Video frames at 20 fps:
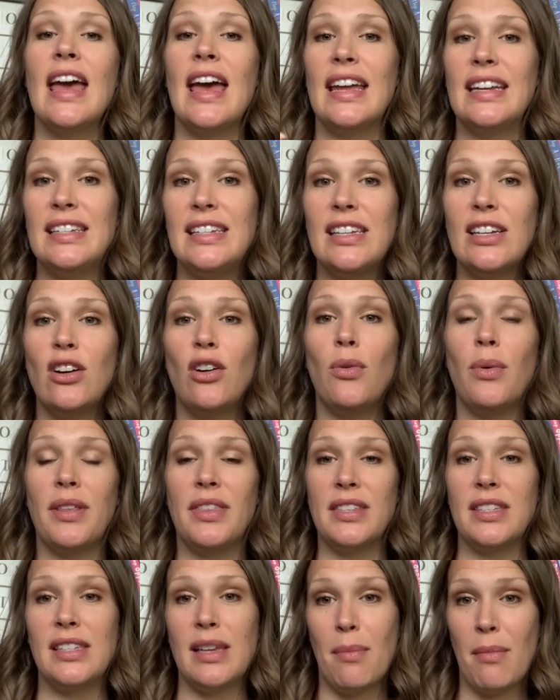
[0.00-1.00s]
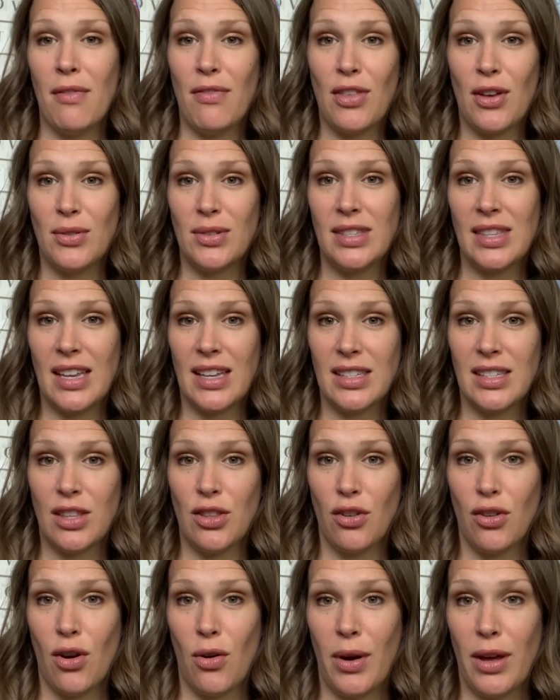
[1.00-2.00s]
and deal with some of those things that
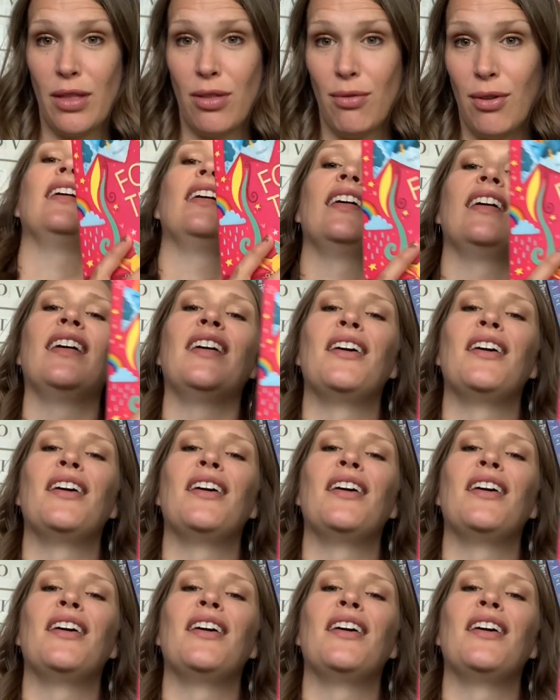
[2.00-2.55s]
they're going through.